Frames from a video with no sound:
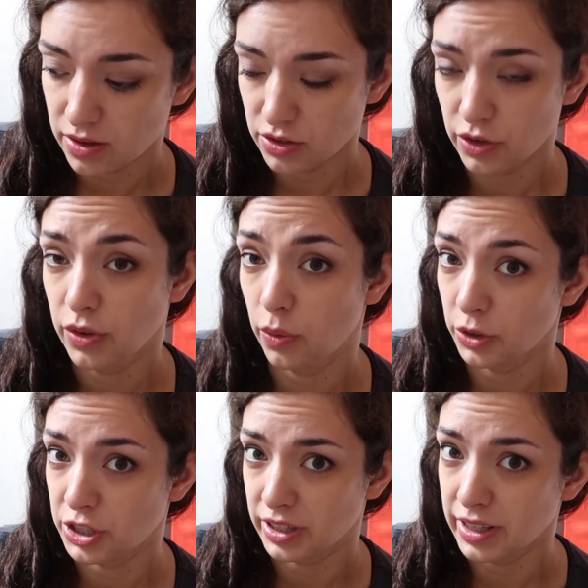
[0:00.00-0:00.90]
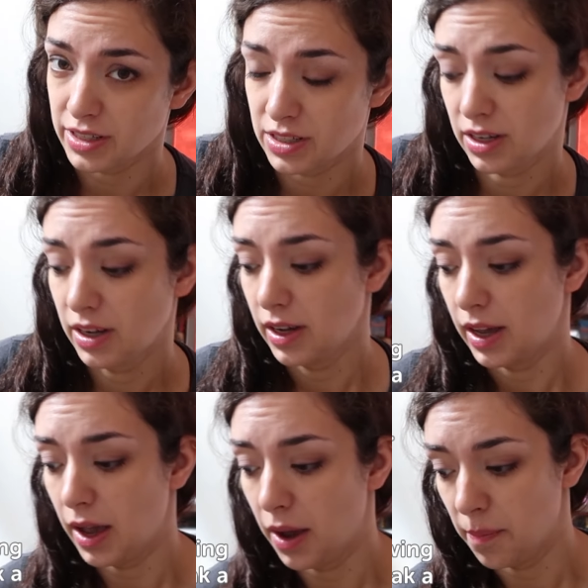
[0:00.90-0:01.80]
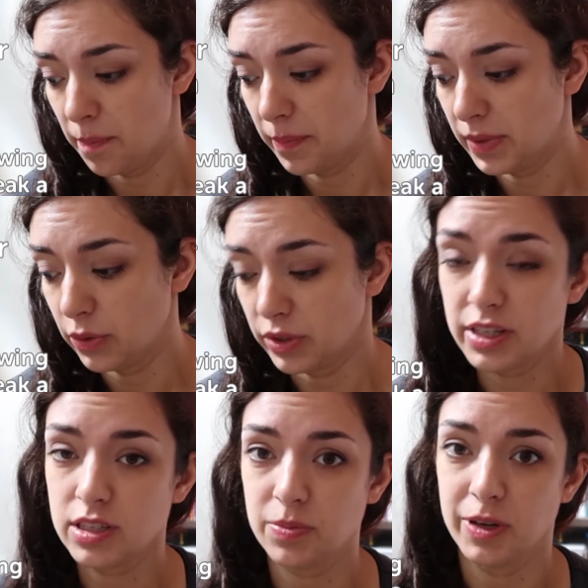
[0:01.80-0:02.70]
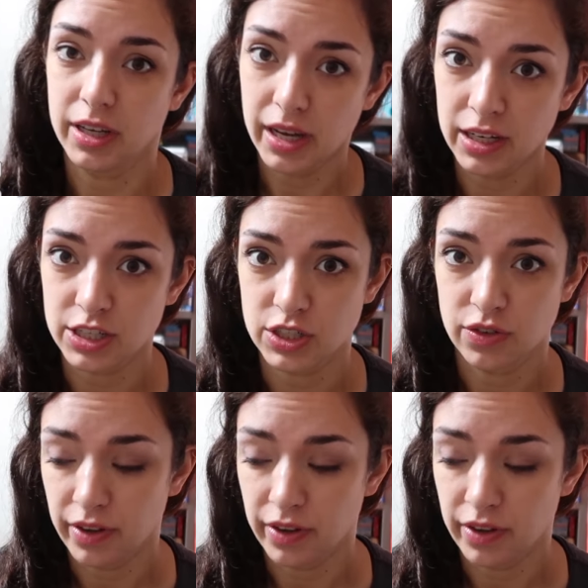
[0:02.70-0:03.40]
So if you're watching this, you at least speak English